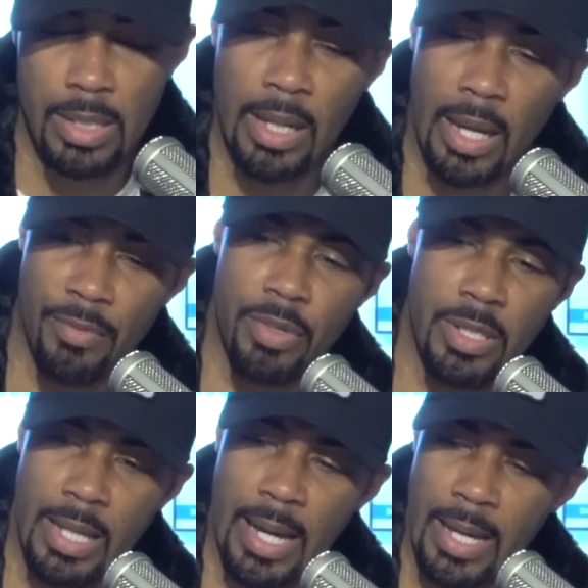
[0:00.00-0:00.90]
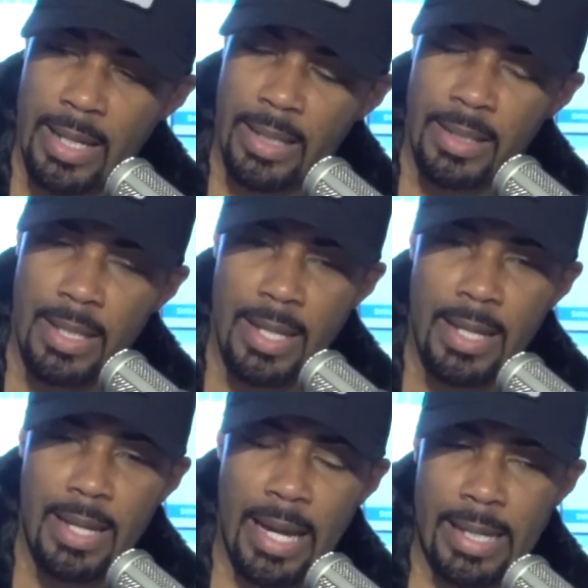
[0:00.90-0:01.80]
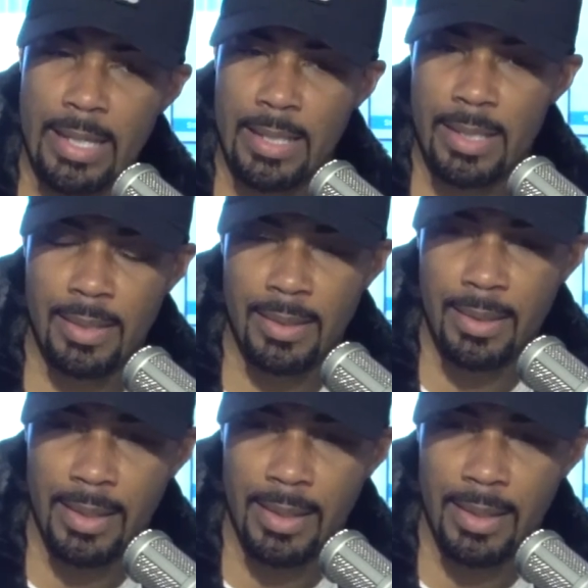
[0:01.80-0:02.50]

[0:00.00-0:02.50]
and the leverage that I had, I guess,